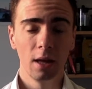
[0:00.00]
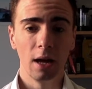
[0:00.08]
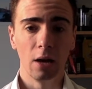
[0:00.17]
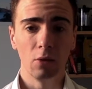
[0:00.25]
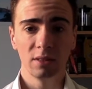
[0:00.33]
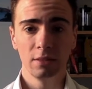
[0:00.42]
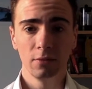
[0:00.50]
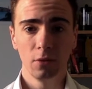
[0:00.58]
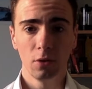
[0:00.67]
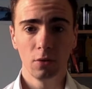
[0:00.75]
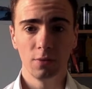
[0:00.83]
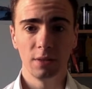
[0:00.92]
I was
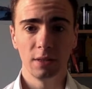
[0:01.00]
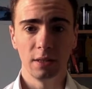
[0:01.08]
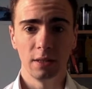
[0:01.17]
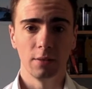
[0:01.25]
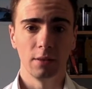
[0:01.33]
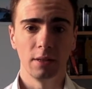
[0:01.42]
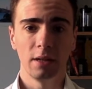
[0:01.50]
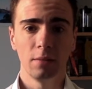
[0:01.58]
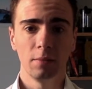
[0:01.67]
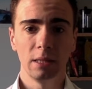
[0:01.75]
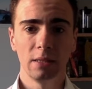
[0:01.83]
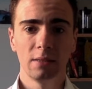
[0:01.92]
involved in the
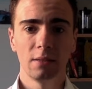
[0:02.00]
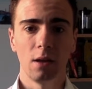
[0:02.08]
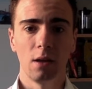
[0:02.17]
dynamics